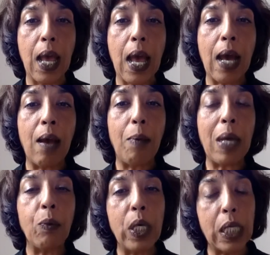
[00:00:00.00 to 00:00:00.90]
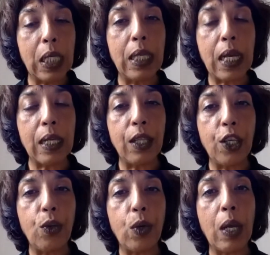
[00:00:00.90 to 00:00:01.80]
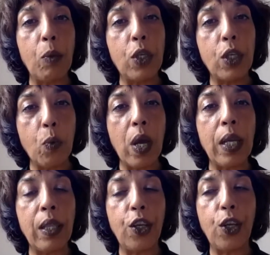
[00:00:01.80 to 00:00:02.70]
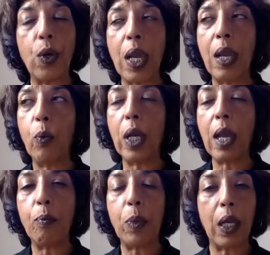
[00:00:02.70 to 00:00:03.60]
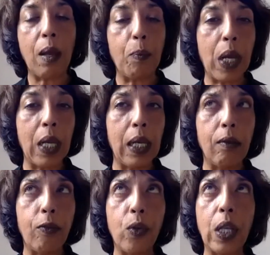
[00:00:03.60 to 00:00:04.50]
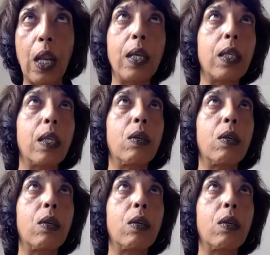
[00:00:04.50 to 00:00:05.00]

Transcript: And we see that in the UK, which is why in the UK we have been campaigning for the last